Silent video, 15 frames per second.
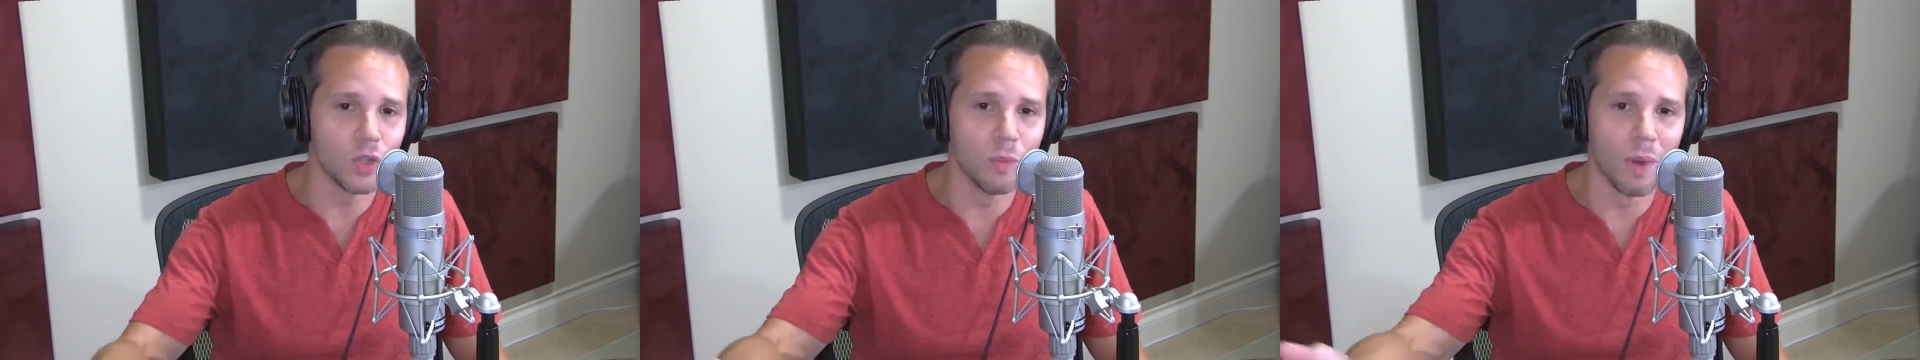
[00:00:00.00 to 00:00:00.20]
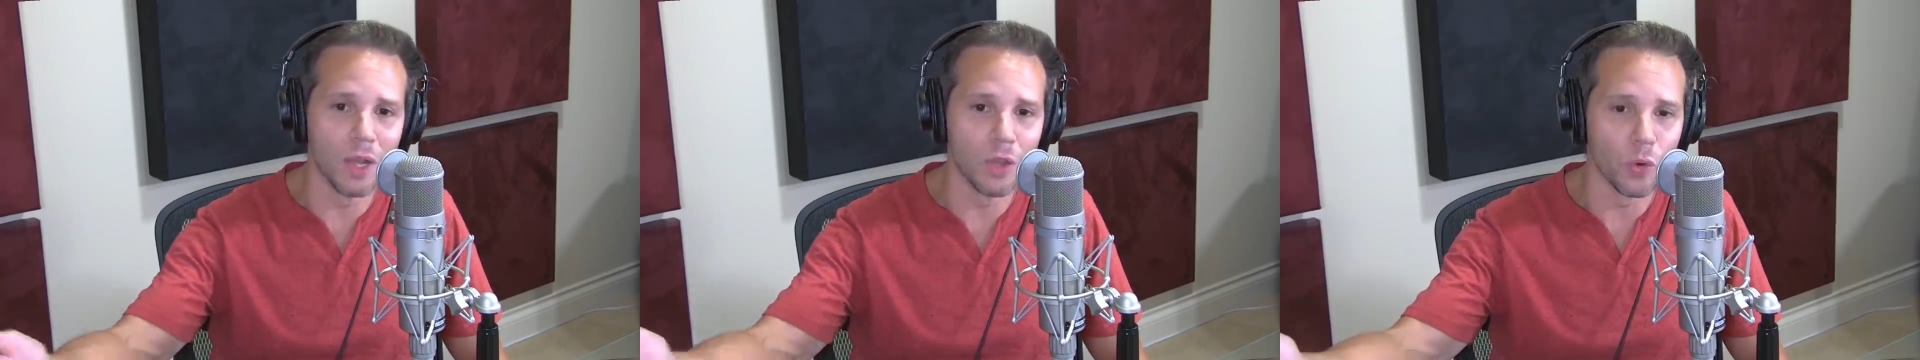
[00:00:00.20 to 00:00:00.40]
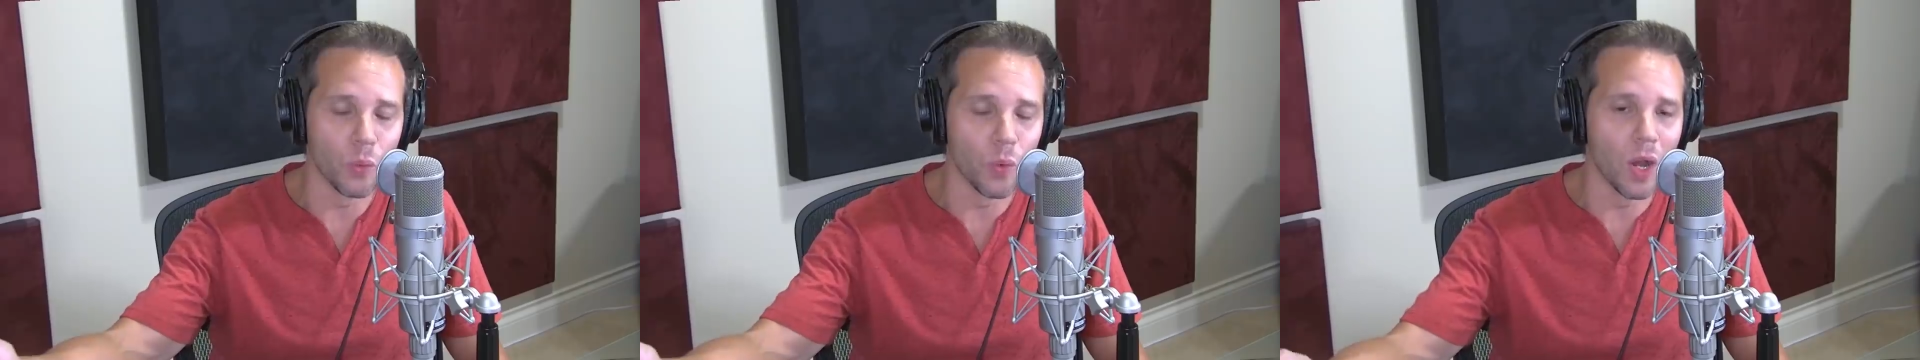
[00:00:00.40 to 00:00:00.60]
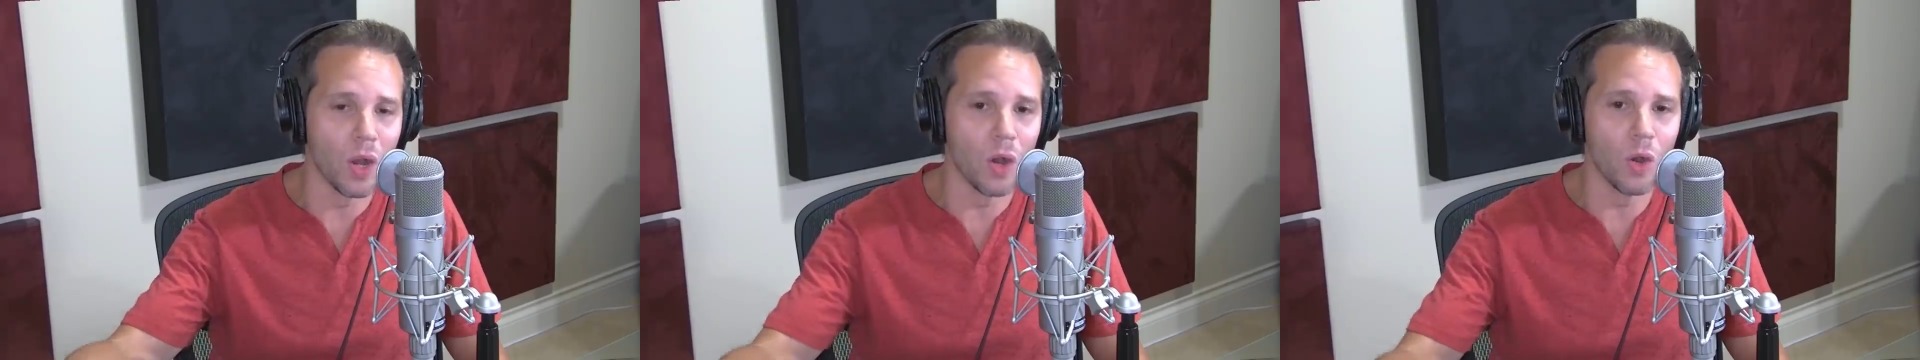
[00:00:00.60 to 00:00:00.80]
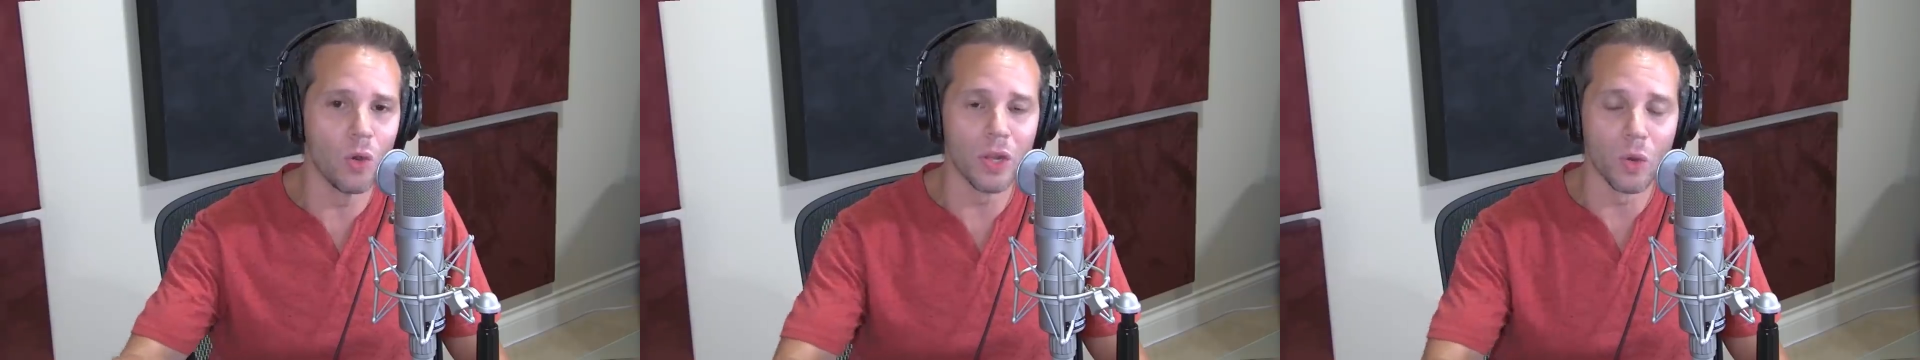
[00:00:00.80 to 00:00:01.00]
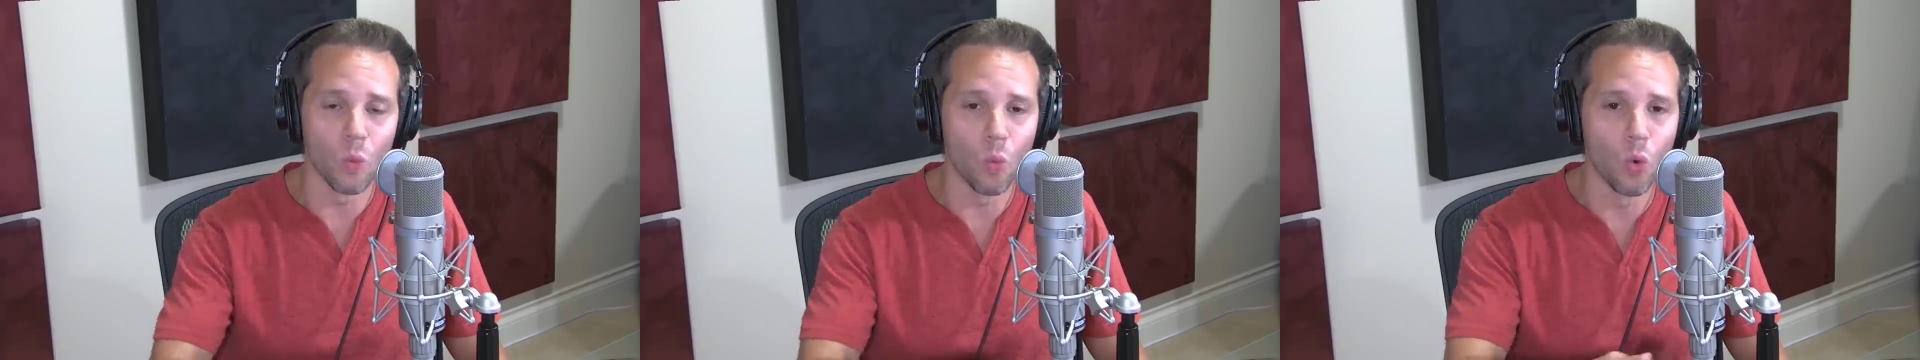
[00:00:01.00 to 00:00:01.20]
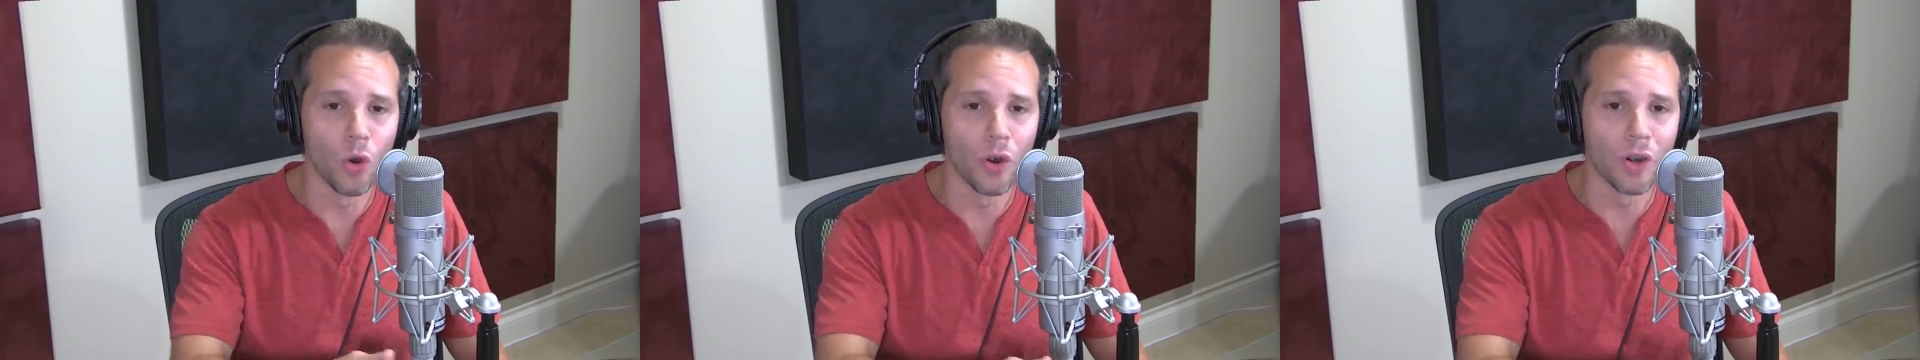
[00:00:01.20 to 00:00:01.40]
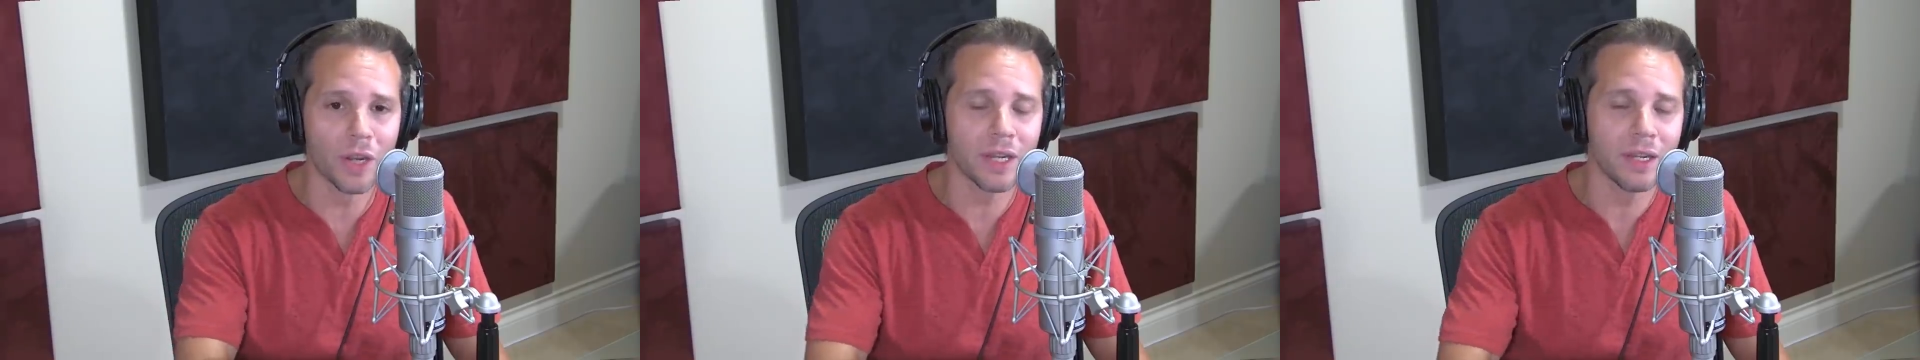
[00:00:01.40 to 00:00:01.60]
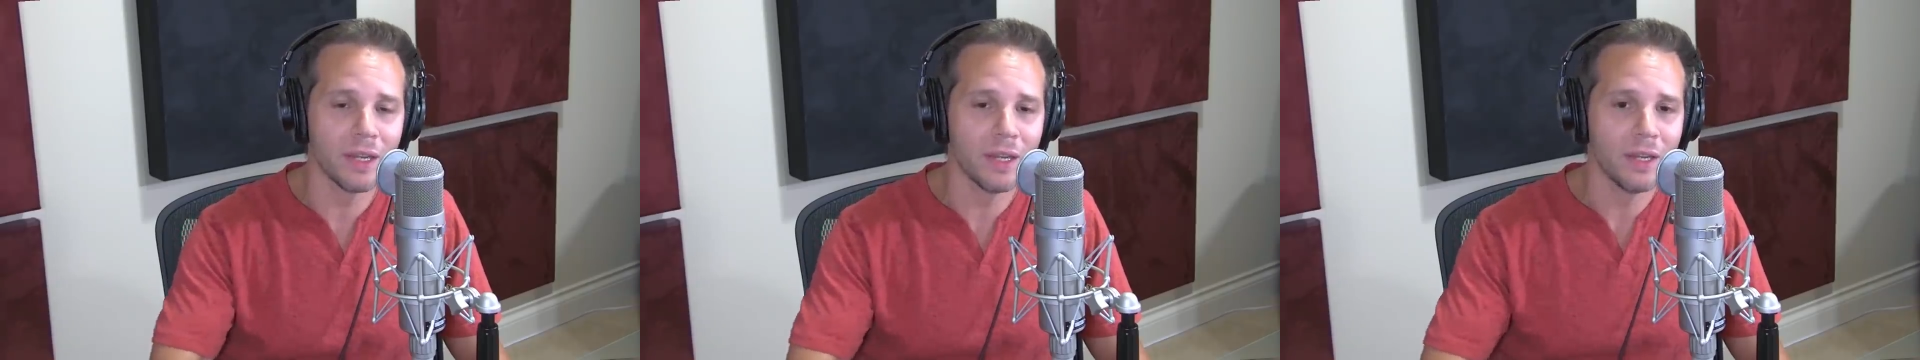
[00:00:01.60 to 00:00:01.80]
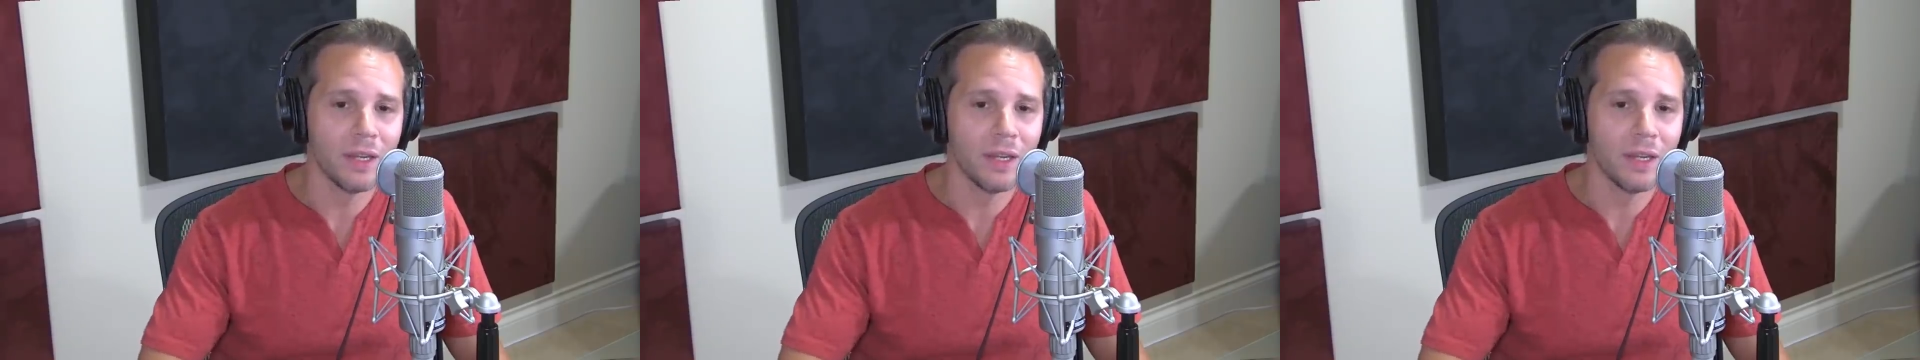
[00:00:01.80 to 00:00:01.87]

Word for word: to them on the road, at work,